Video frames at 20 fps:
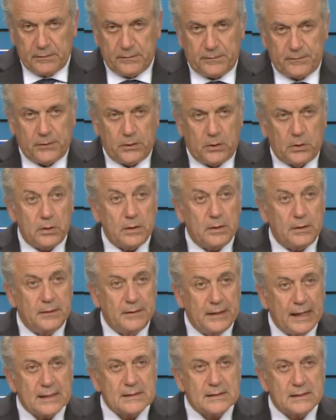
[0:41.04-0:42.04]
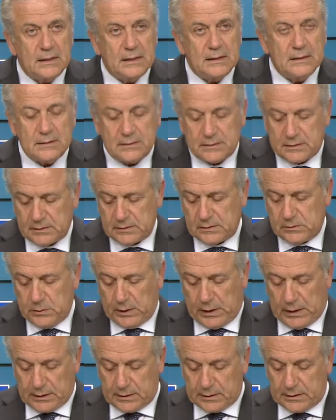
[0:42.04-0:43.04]
for the excellent
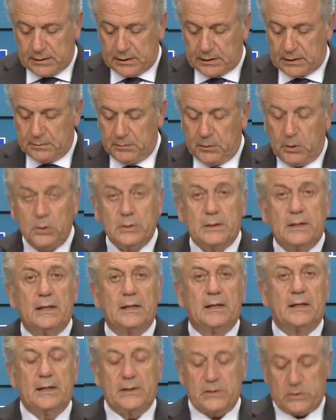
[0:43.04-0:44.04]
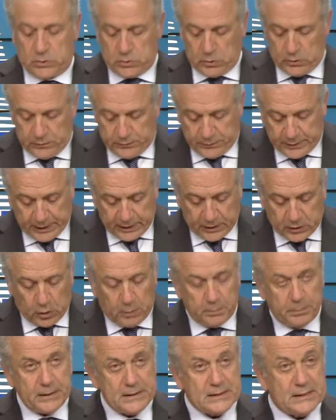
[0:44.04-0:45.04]
work that Malta has so far
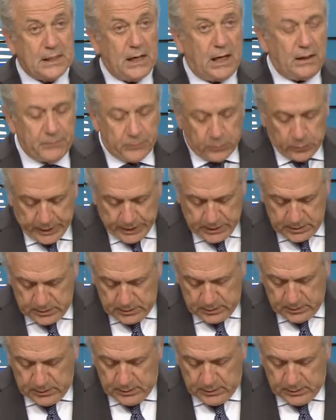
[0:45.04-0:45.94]
accomplished halfway